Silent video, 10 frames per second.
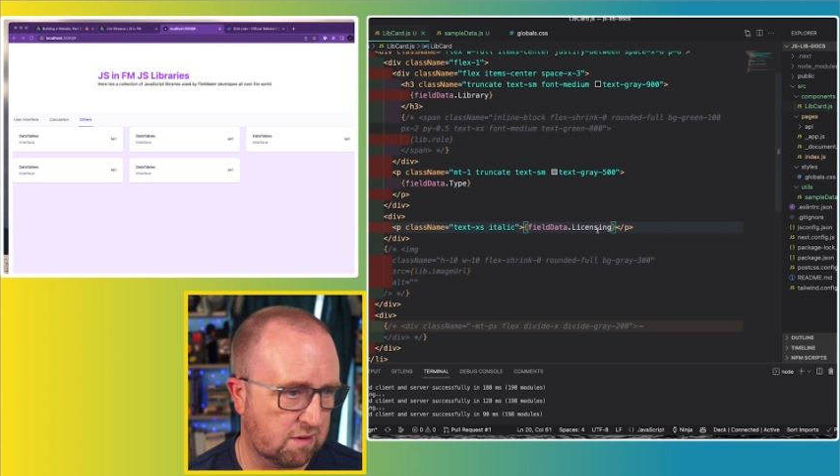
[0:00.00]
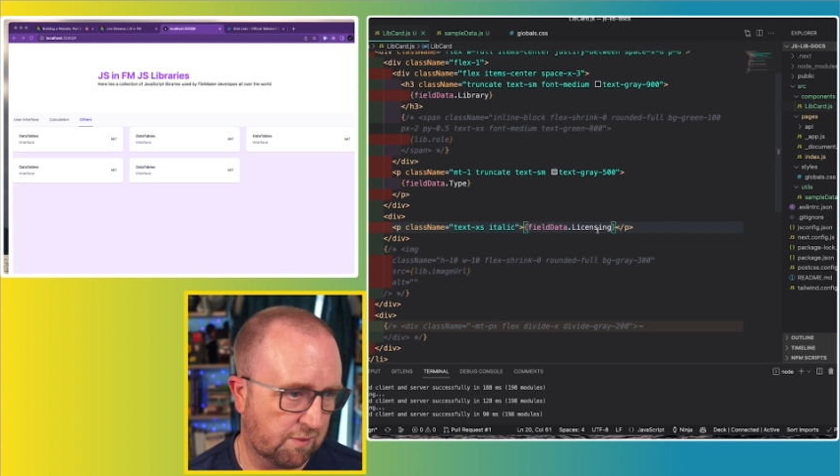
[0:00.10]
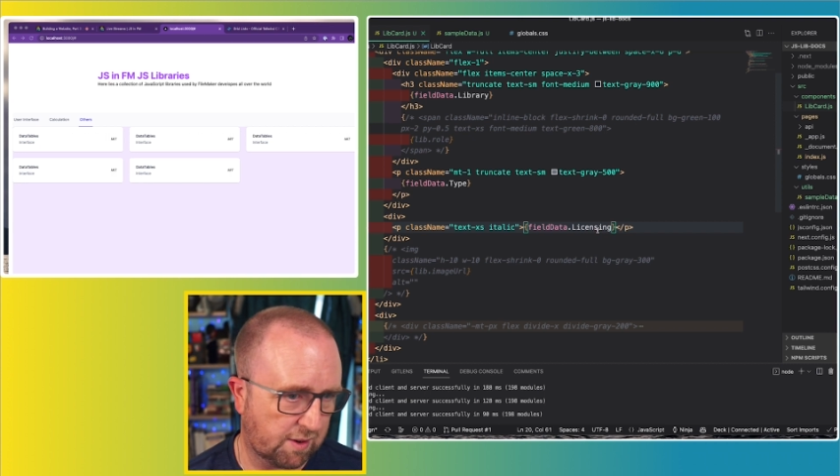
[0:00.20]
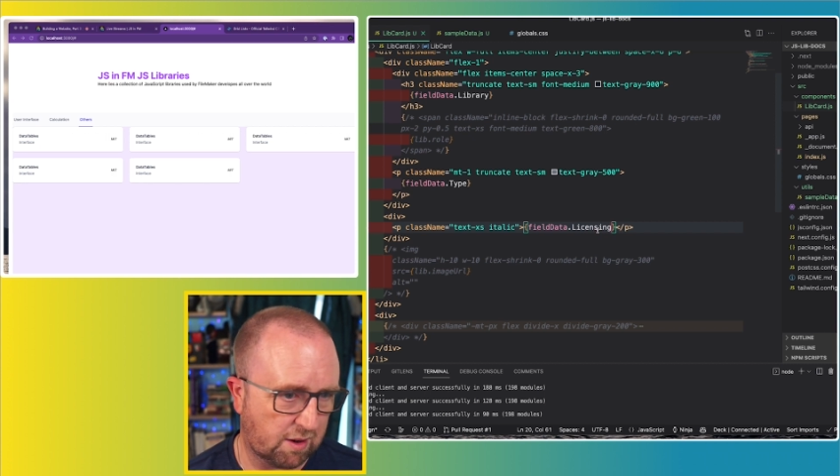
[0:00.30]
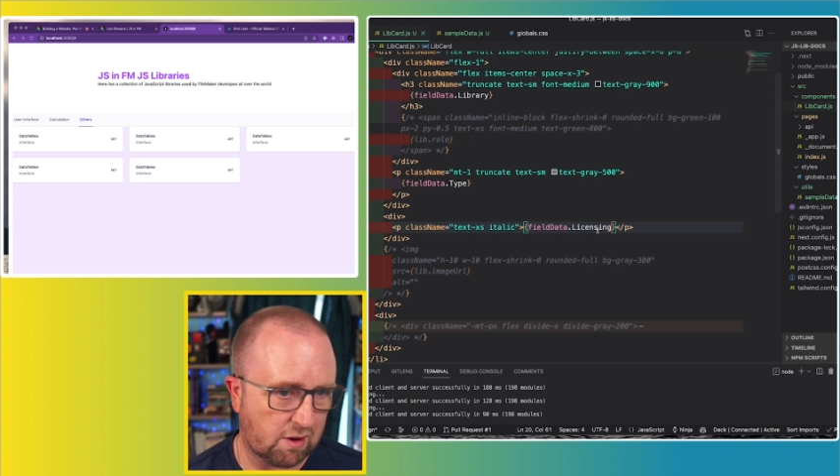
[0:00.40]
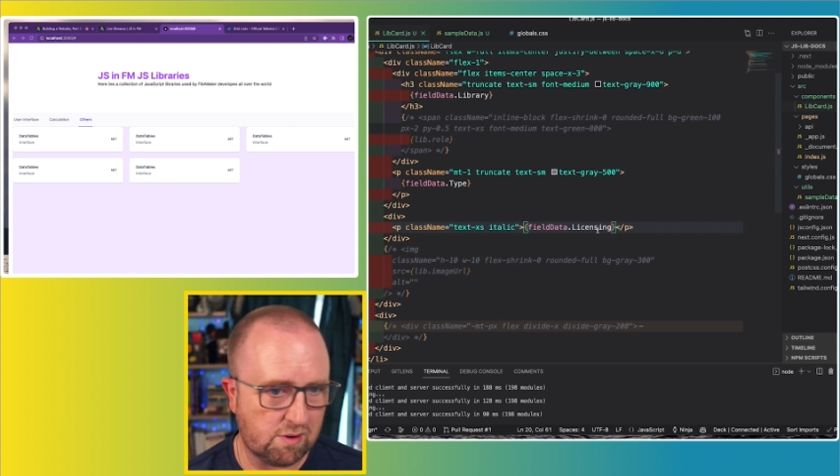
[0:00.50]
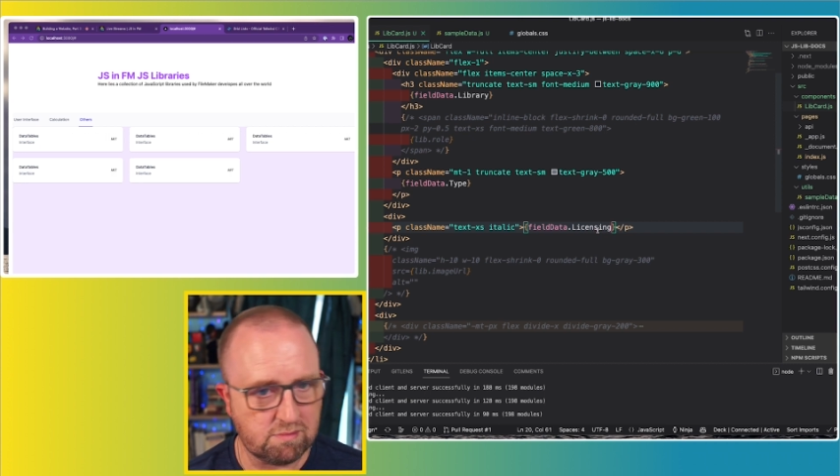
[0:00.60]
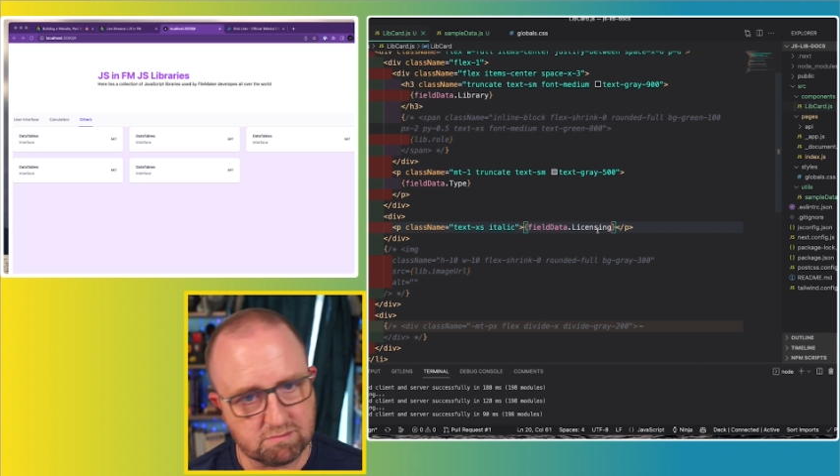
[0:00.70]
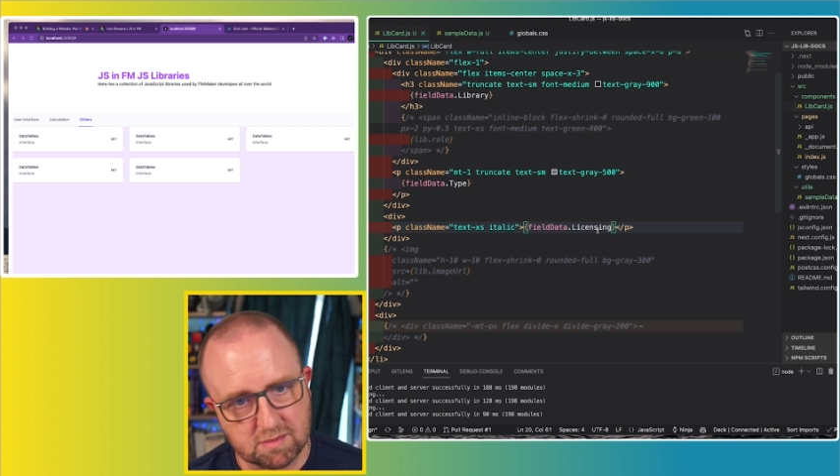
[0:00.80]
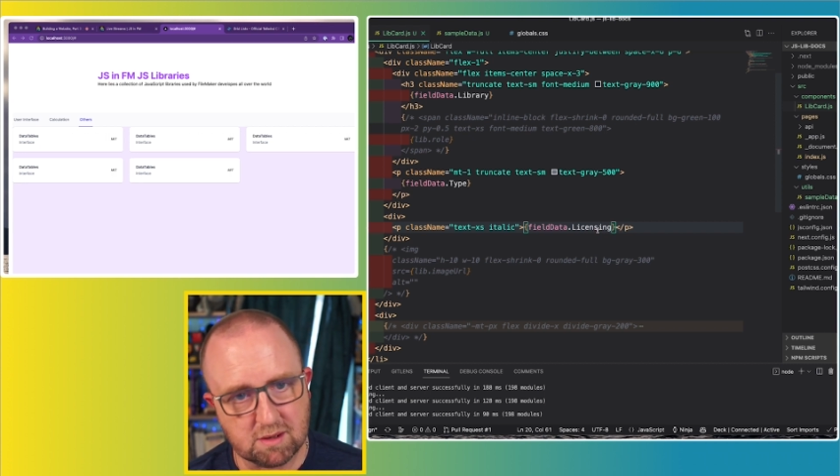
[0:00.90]
There we
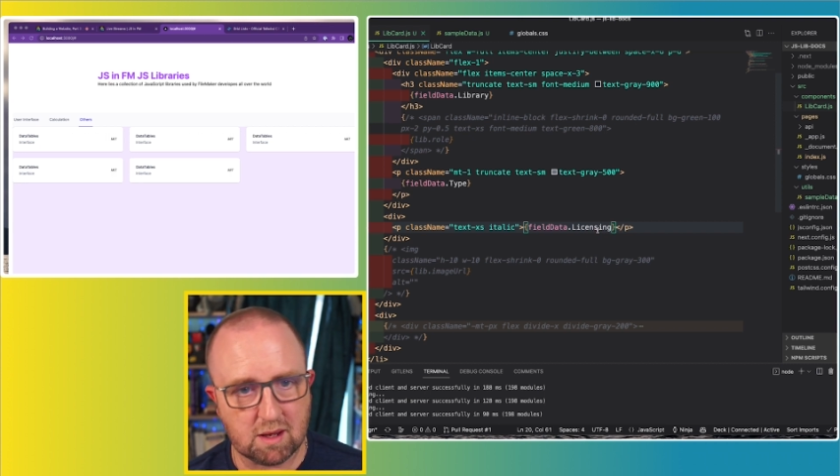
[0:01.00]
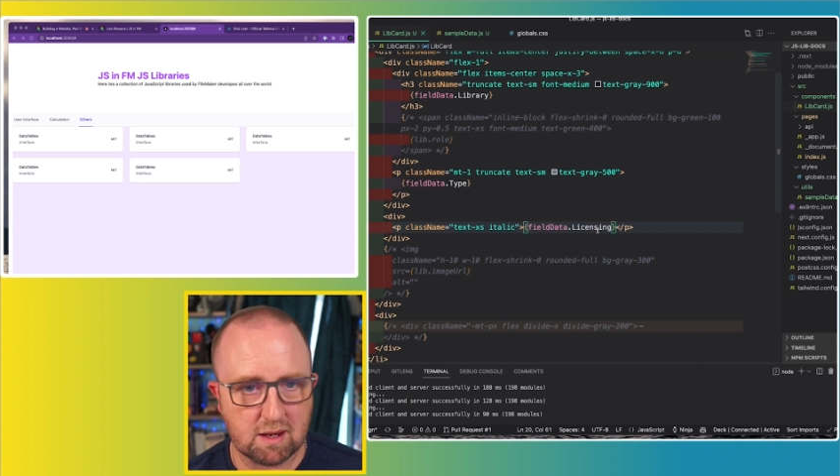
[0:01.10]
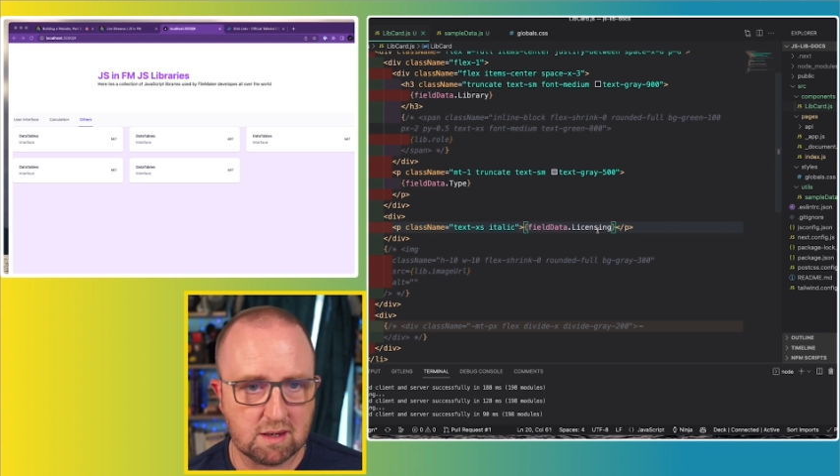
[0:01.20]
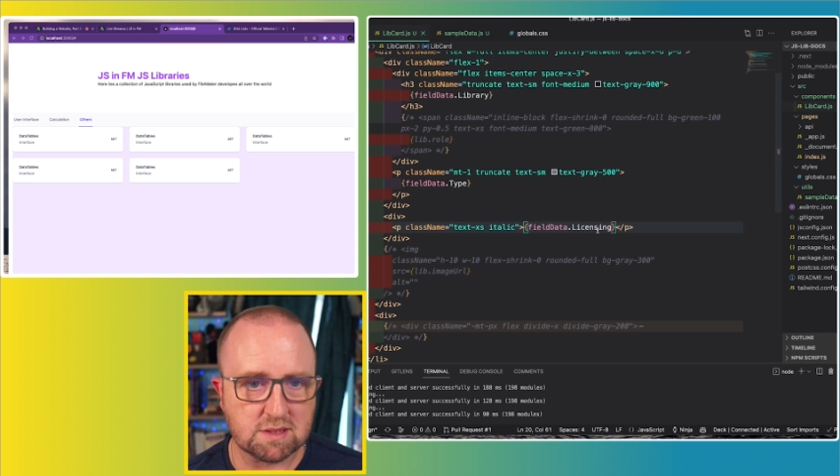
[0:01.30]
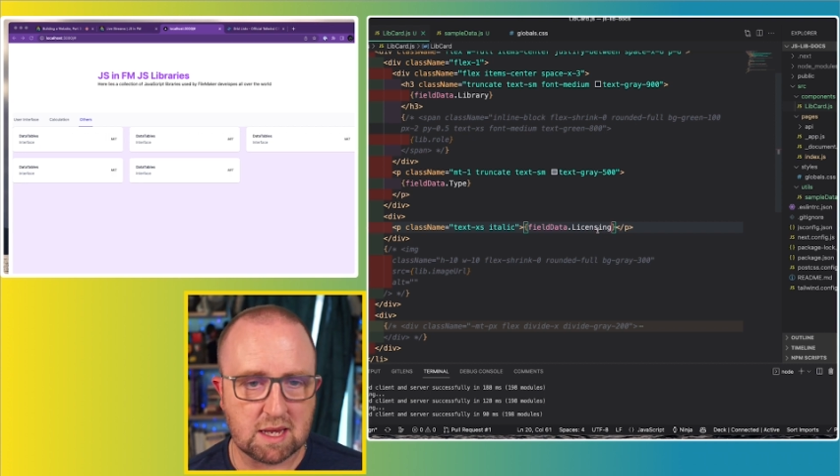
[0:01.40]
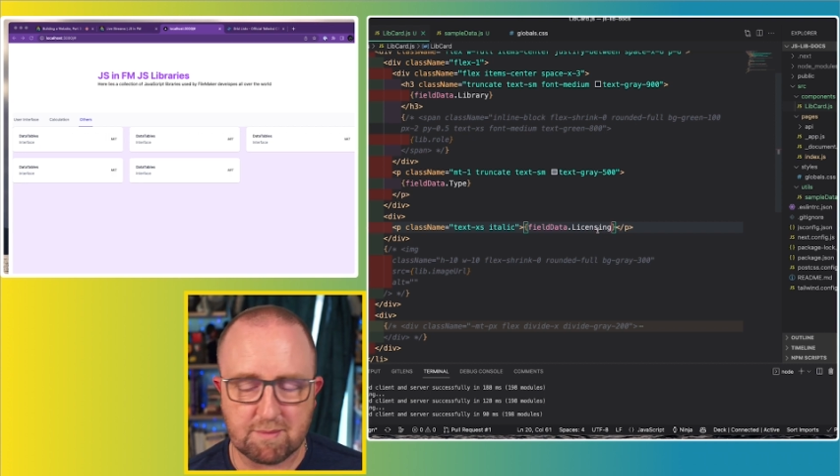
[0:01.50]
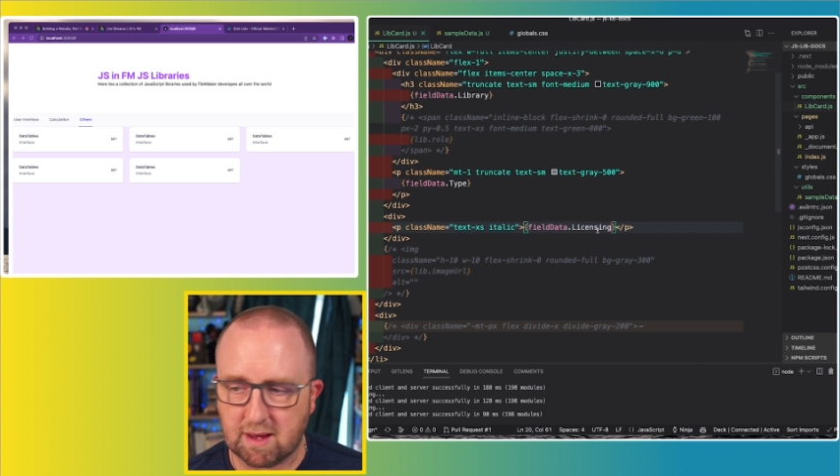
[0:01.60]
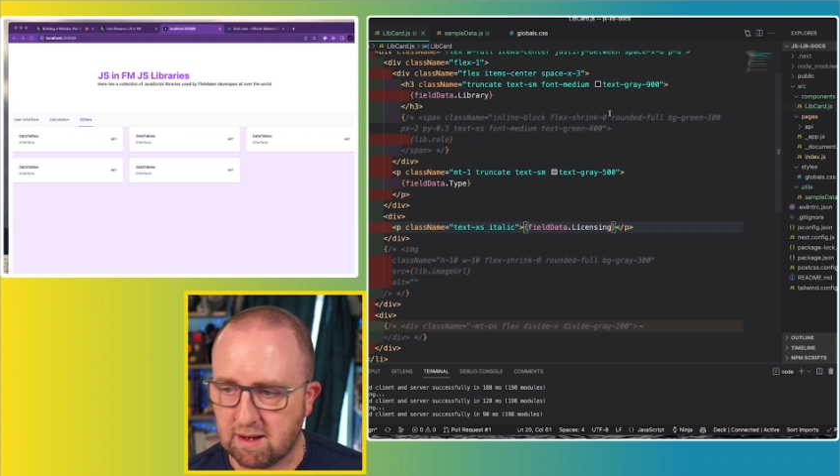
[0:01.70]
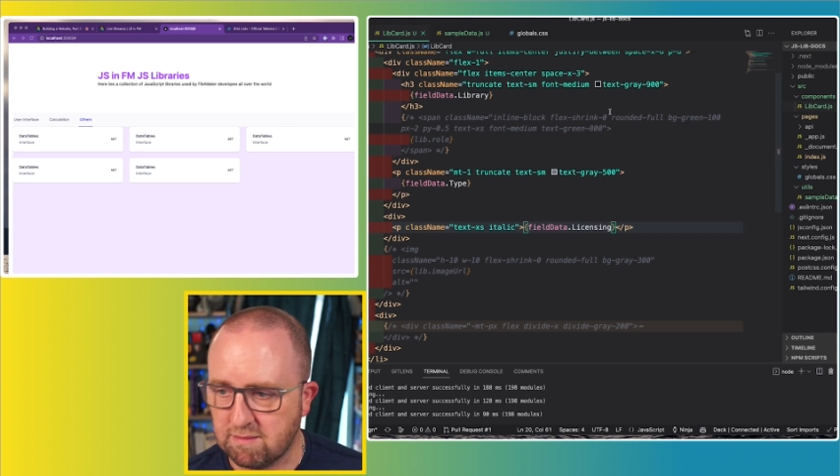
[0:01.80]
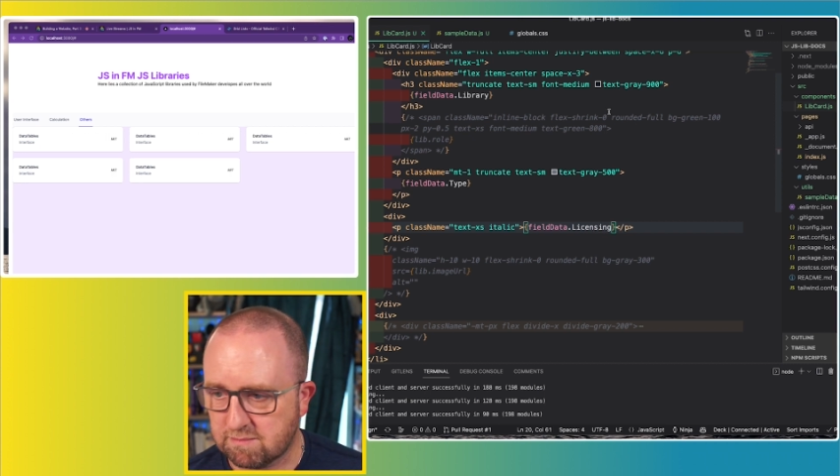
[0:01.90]
go. Okay, it's not
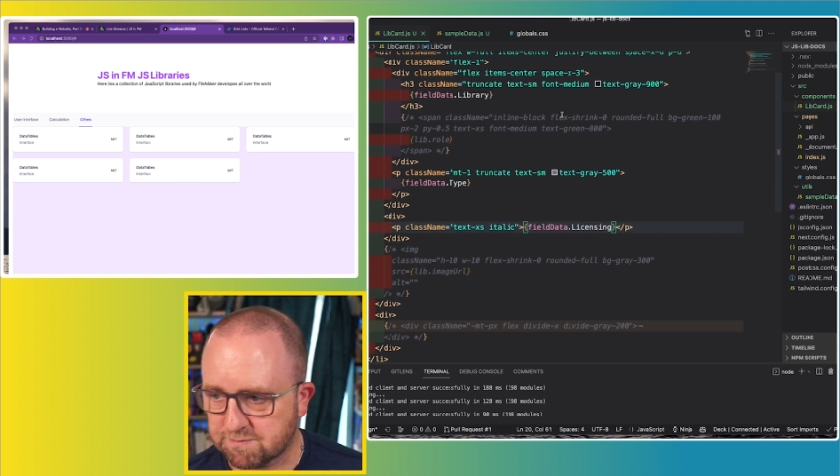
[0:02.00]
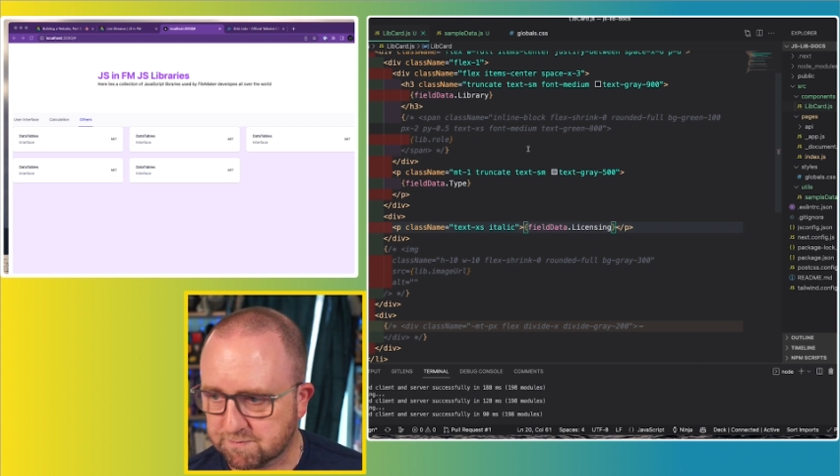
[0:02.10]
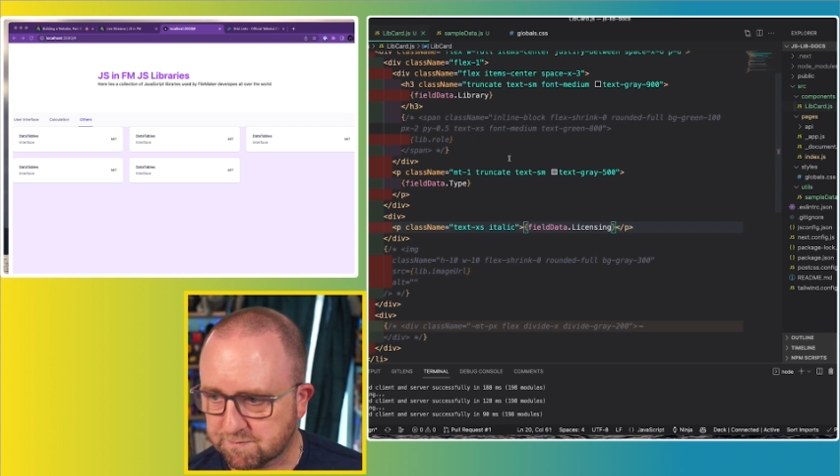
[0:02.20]
bad.